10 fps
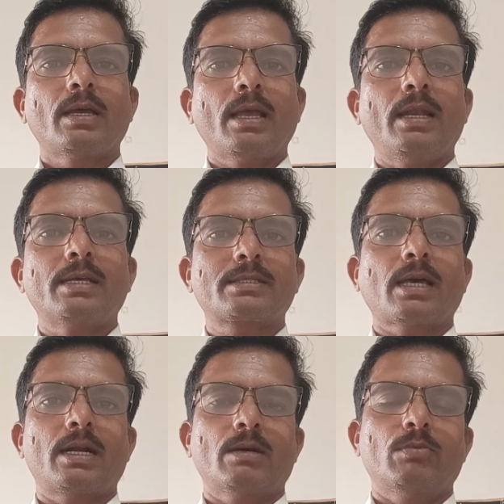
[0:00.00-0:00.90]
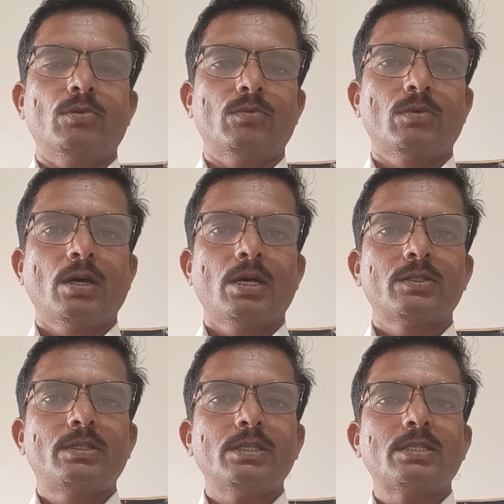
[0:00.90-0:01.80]
LSRW.
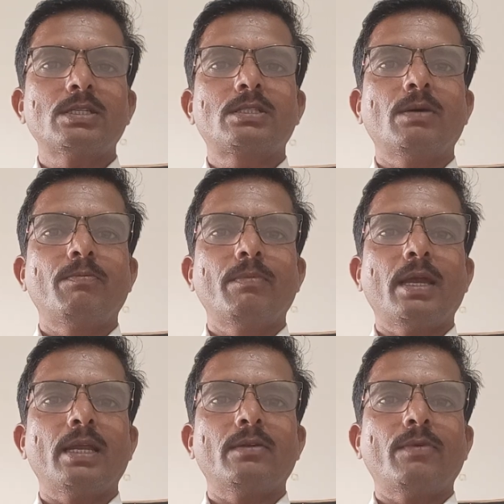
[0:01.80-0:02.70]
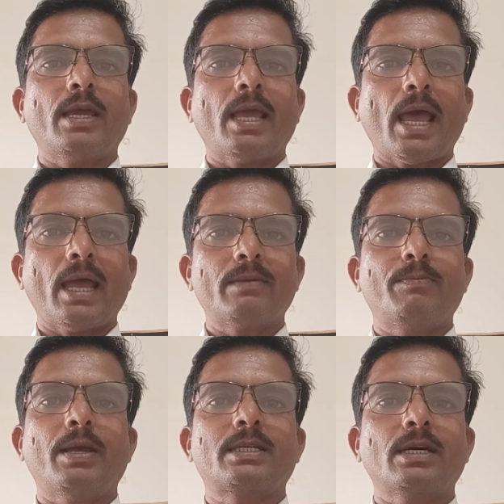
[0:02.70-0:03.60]
This is the main way and
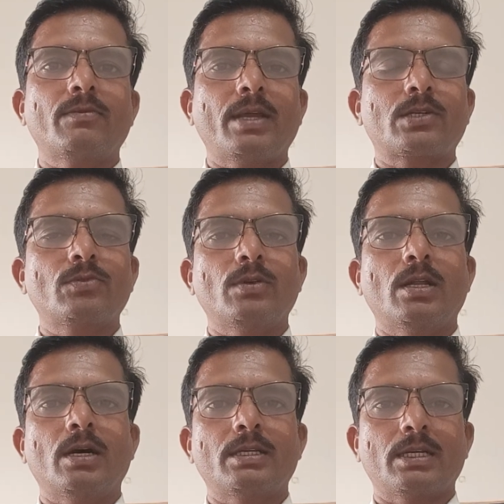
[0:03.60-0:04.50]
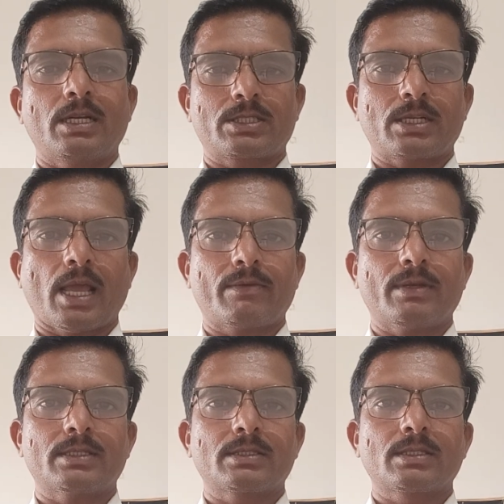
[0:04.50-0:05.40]
better way to learn English language.